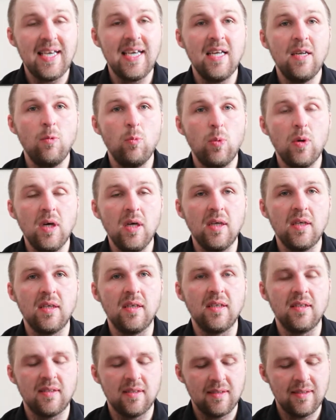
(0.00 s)
in
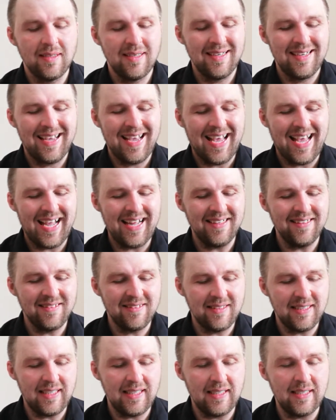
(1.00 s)
word
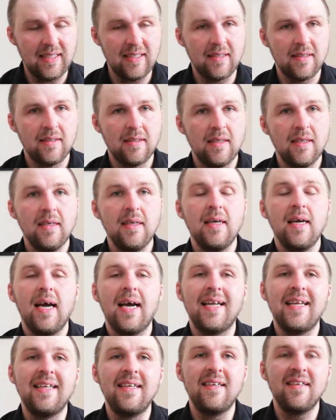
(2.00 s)
and deed
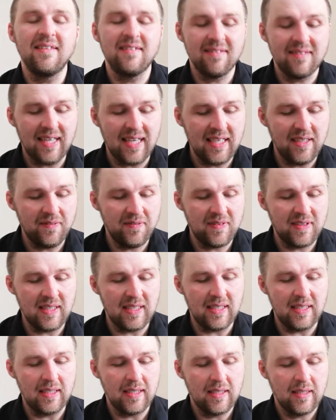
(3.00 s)
and in a
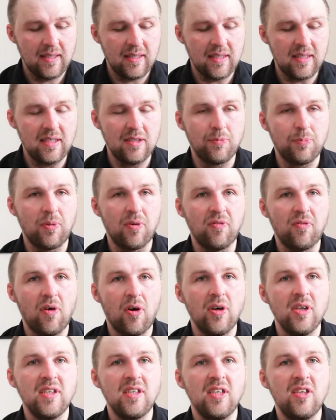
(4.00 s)
safety that is
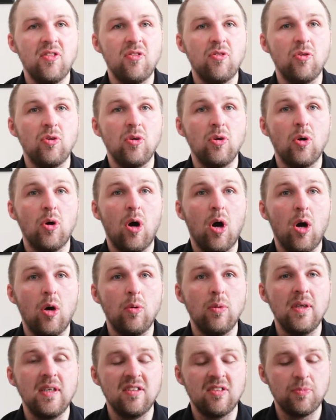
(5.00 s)
provided through your
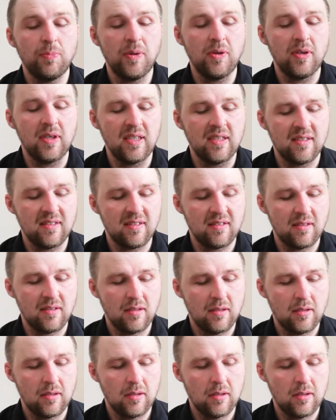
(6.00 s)
Holy Spirit.